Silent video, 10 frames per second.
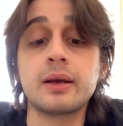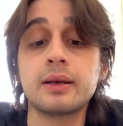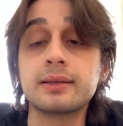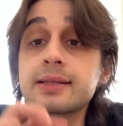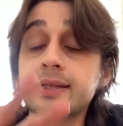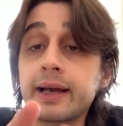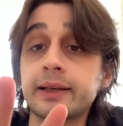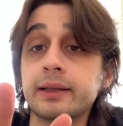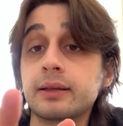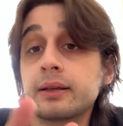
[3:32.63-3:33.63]
The
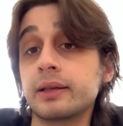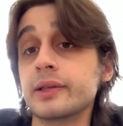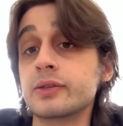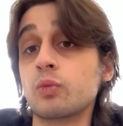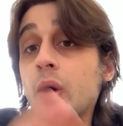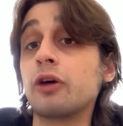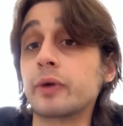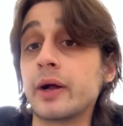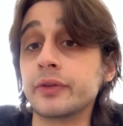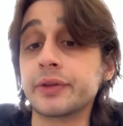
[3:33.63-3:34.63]
second is
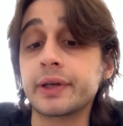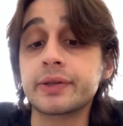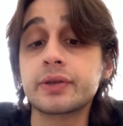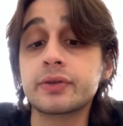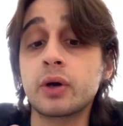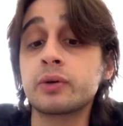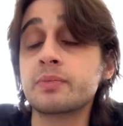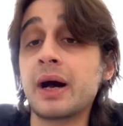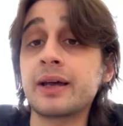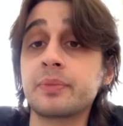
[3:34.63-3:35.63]
well-roundedness. So it's
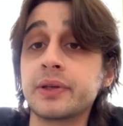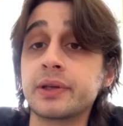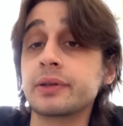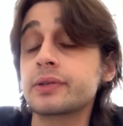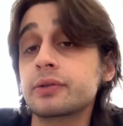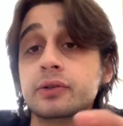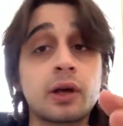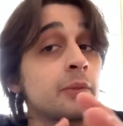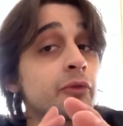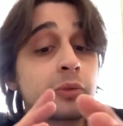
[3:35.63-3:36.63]
my opinion, this is just
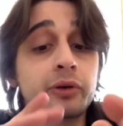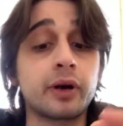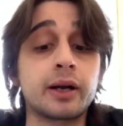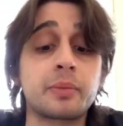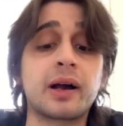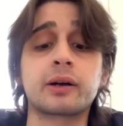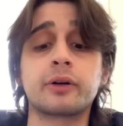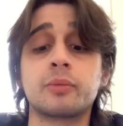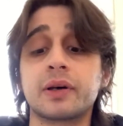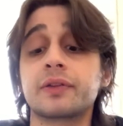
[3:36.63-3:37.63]
coming from a karate
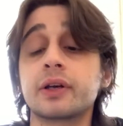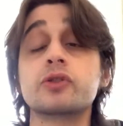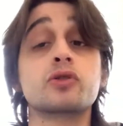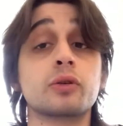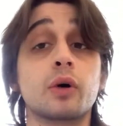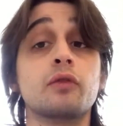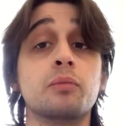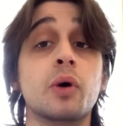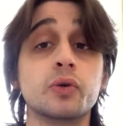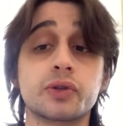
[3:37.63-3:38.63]
background, but I think it's true of
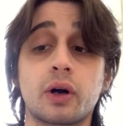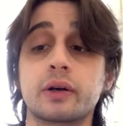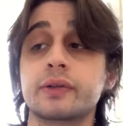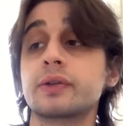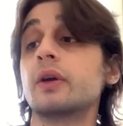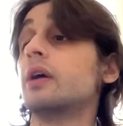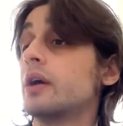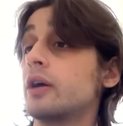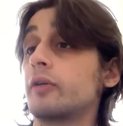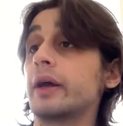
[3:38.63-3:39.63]
most arts,
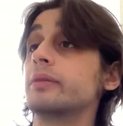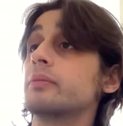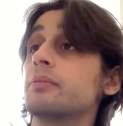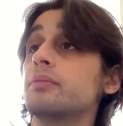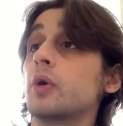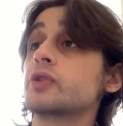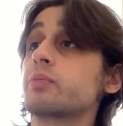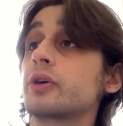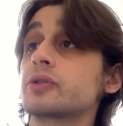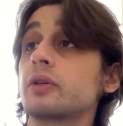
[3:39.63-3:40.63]
right? Most
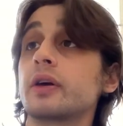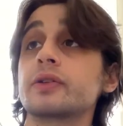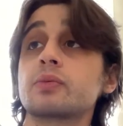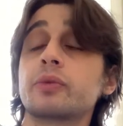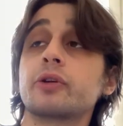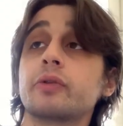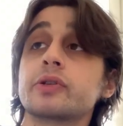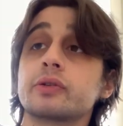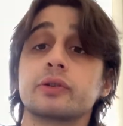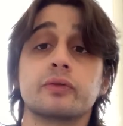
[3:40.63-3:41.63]
martial arts, when they're
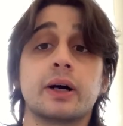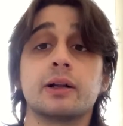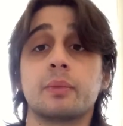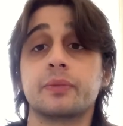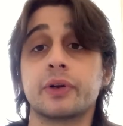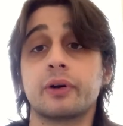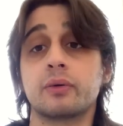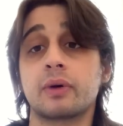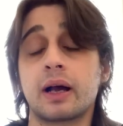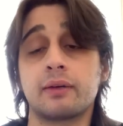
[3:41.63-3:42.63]
originally developed,
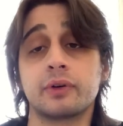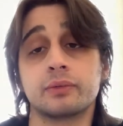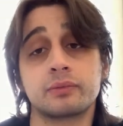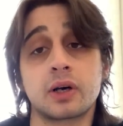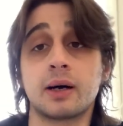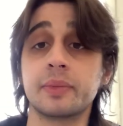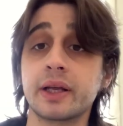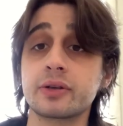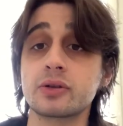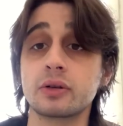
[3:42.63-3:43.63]
have a
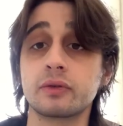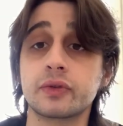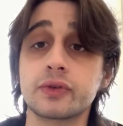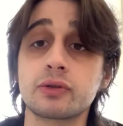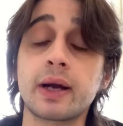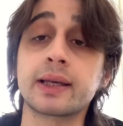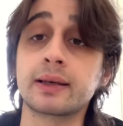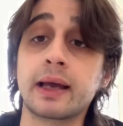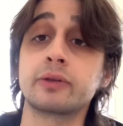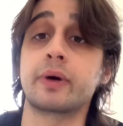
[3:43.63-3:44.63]
combination of
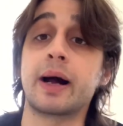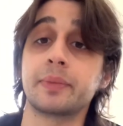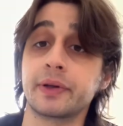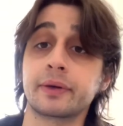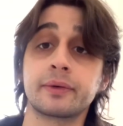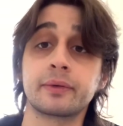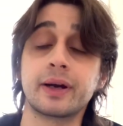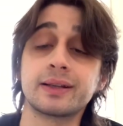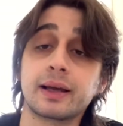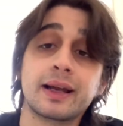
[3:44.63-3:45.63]
striking and grappling,
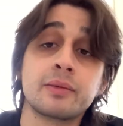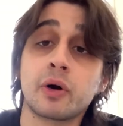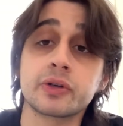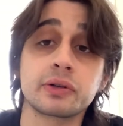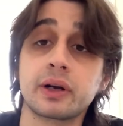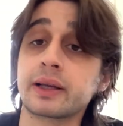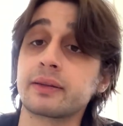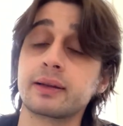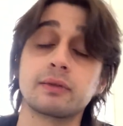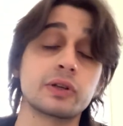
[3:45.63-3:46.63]
right? And any martial art I can
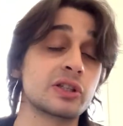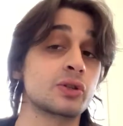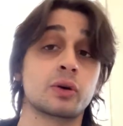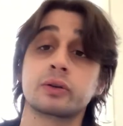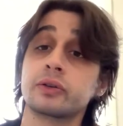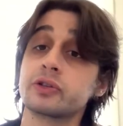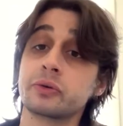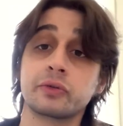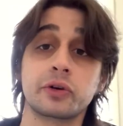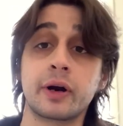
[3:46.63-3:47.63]
think of, it's certainly
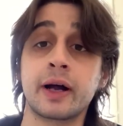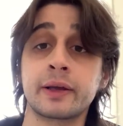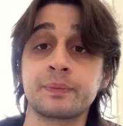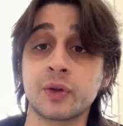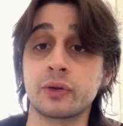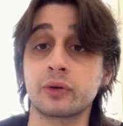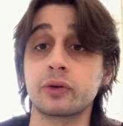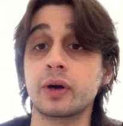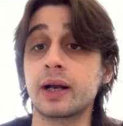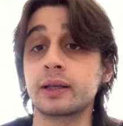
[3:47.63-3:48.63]
true of karate, although
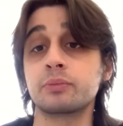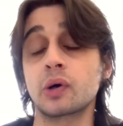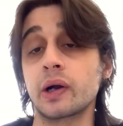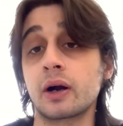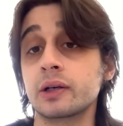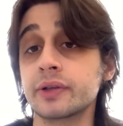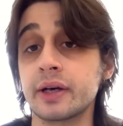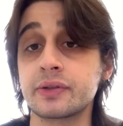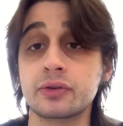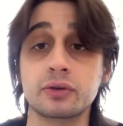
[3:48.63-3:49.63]
karate
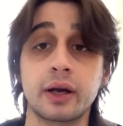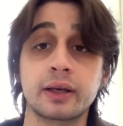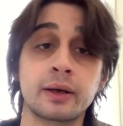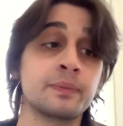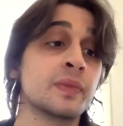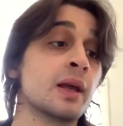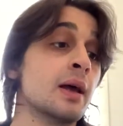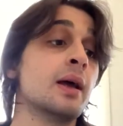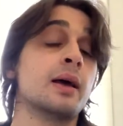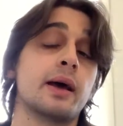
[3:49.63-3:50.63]
prioritizes striking
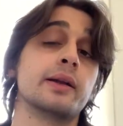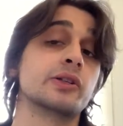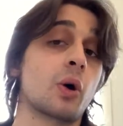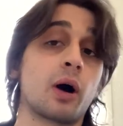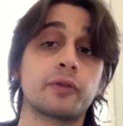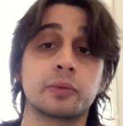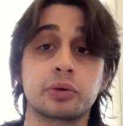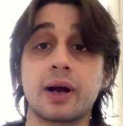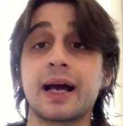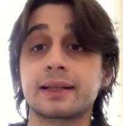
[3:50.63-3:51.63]
and is often
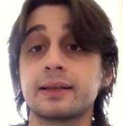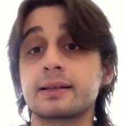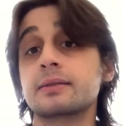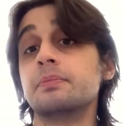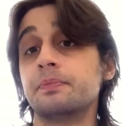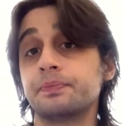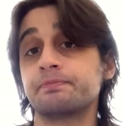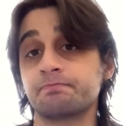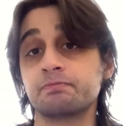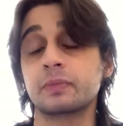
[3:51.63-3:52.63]
practiced
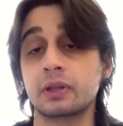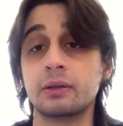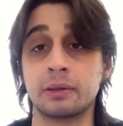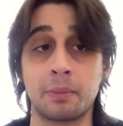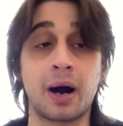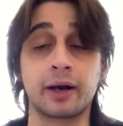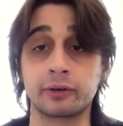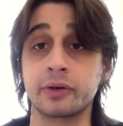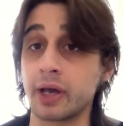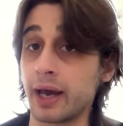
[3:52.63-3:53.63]
in the
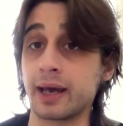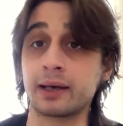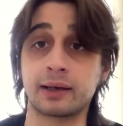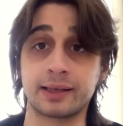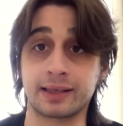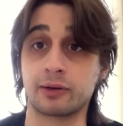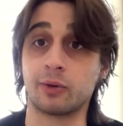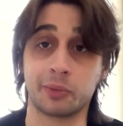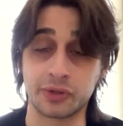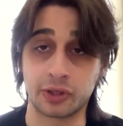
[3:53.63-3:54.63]
modern day as
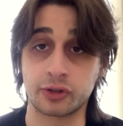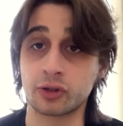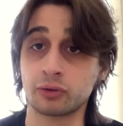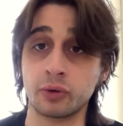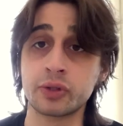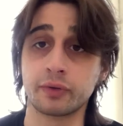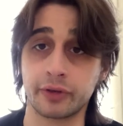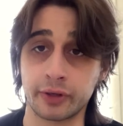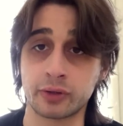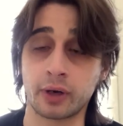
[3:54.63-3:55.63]
almost
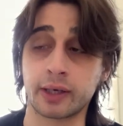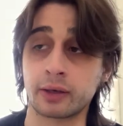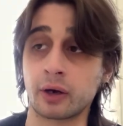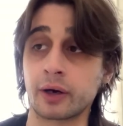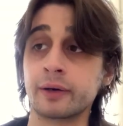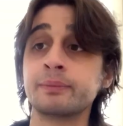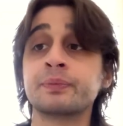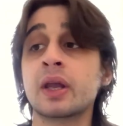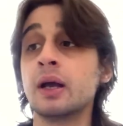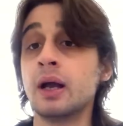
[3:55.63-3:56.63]
exclusively a striking art.
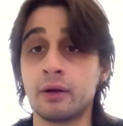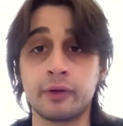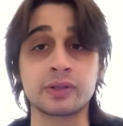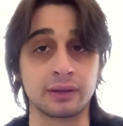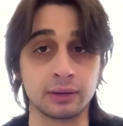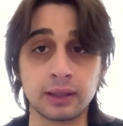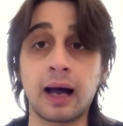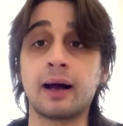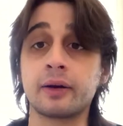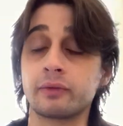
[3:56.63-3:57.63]
There's a
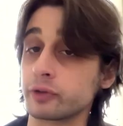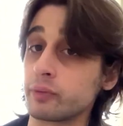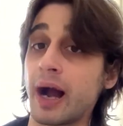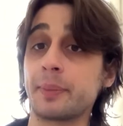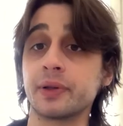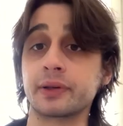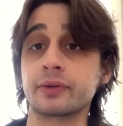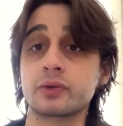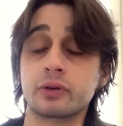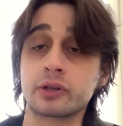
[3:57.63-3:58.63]
lot of grappling
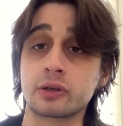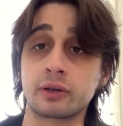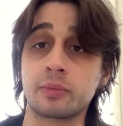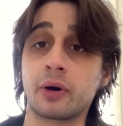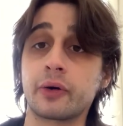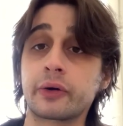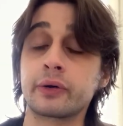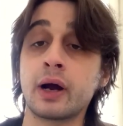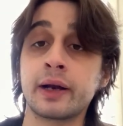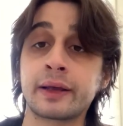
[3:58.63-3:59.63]
that's traditionally a part of
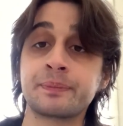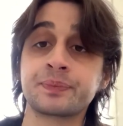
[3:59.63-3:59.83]
karate,